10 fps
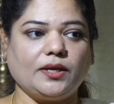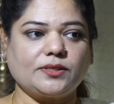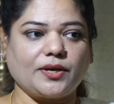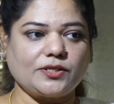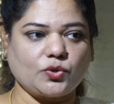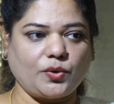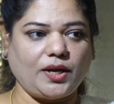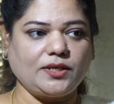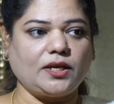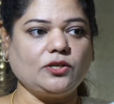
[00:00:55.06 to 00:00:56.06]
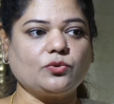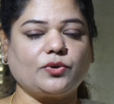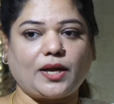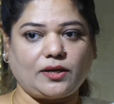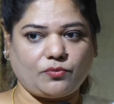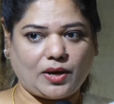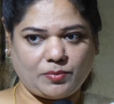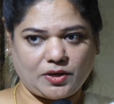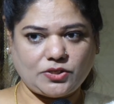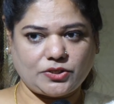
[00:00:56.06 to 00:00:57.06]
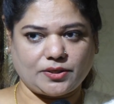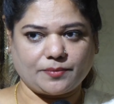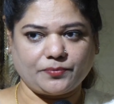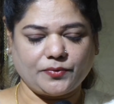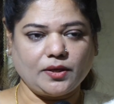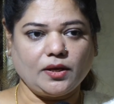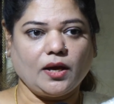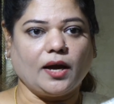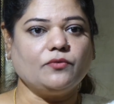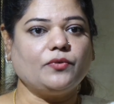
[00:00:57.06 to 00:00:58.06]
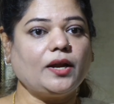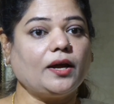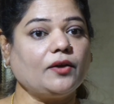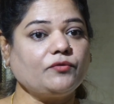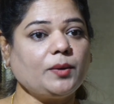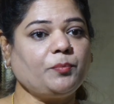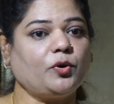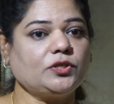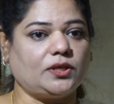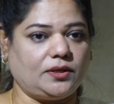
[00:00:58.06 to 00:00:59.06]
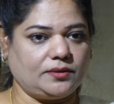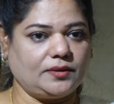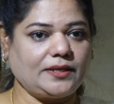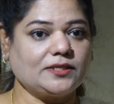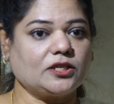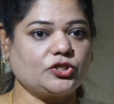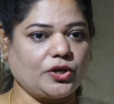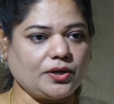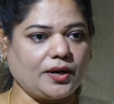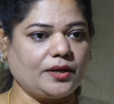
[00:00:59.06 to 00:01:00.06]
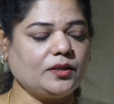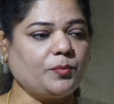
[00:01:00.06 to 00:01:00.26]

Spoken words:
is resonating to the right vibration. And where every portal, that is the chakra in the